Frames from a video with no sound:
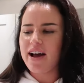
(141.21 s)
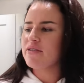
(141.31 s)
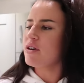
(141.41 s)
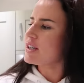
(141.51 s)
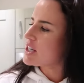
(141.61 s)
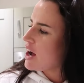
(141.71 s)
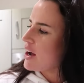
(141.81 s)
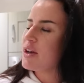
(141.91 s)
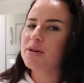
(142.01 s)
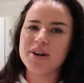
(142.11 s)
I've got a
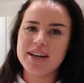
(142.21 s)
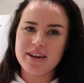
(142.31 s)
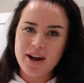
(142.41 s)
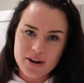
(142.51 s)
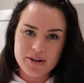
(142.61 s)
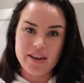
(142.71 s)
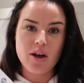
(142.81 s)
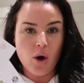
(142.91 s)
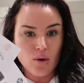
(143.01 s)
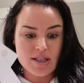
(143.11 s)
Thai green curry,
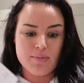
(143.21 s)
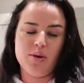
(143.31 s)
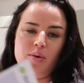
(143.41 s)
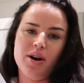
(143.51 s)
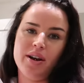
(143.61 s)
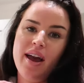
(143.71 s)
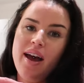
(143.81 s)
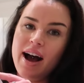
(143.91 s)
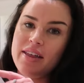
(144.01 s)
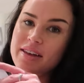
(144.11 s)
the ultimate one,
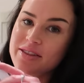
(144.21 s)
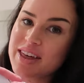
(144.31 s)
and then